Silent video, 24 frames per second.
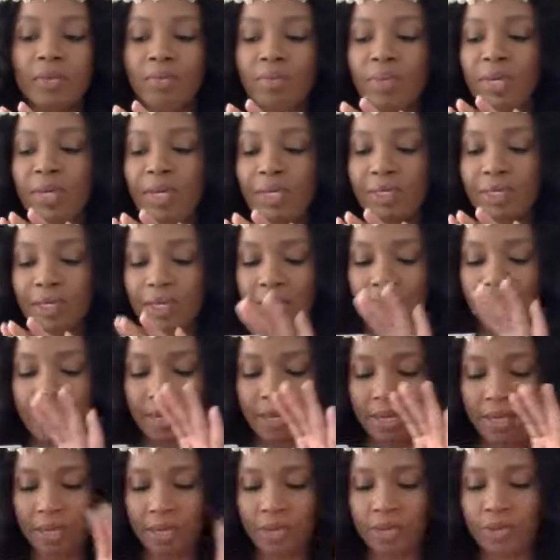Because the thing
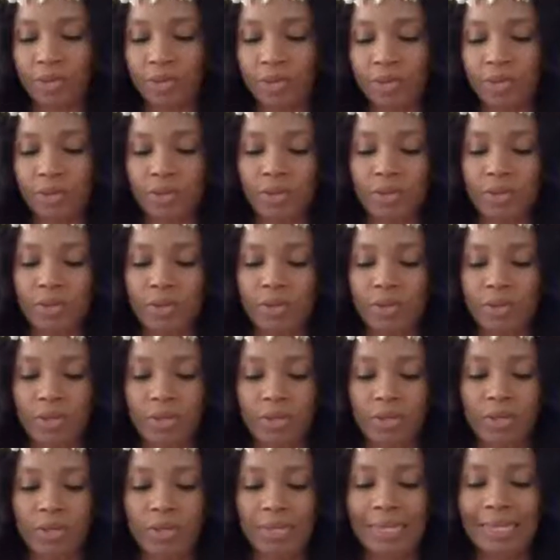is,
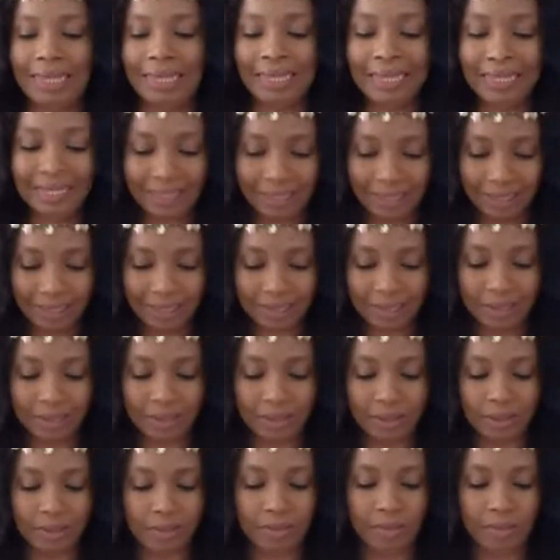this